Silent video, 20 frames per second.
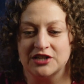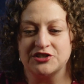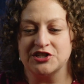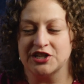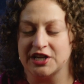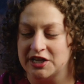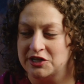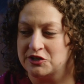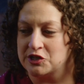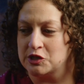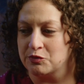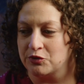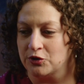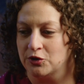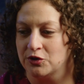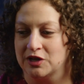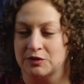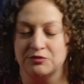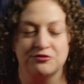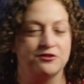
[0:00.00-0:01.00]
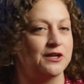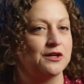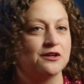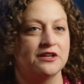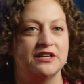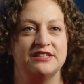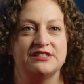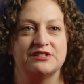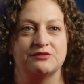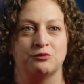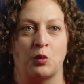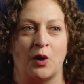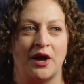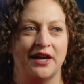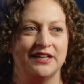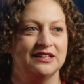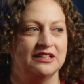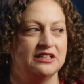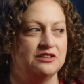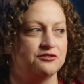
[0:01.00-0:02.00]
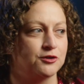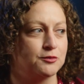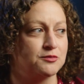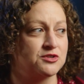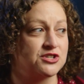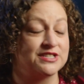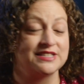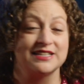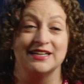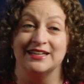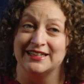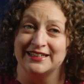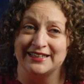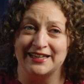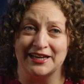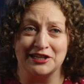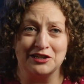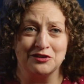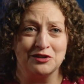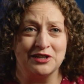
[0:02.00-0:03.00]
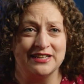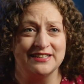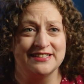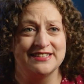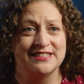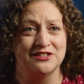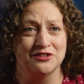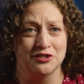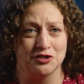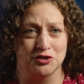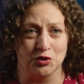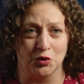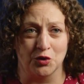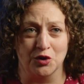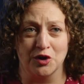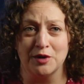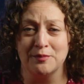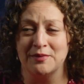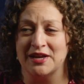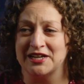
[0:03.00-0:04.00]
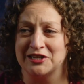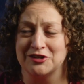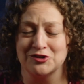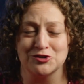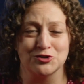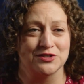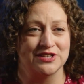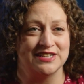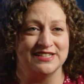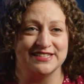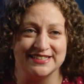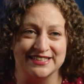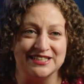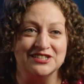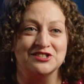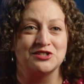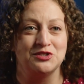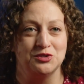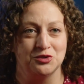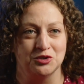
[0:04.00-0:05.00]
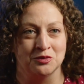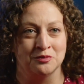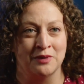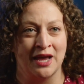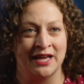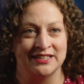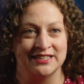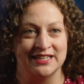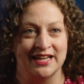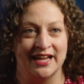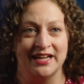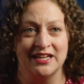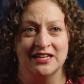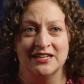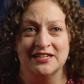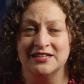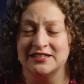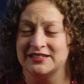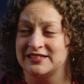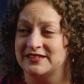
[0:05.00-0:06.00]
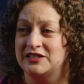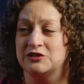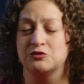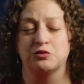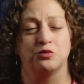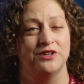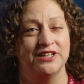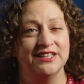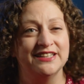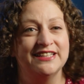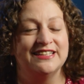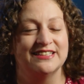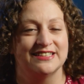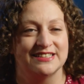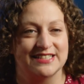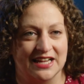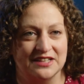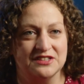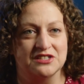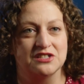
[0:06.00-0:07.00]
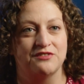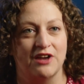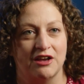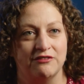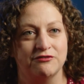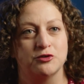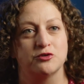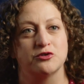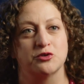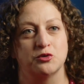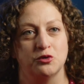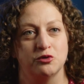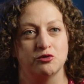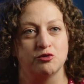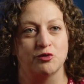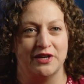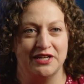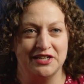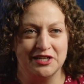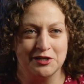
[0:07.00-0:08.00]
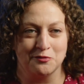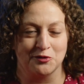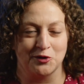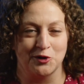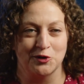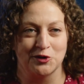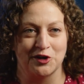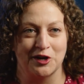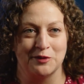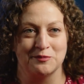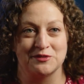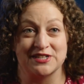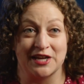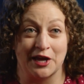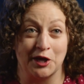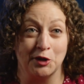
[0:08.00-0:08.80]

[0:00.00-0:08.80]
education program varies widely from just getting kids in the door making sure they see a student matinee to these really intensive after school training programs to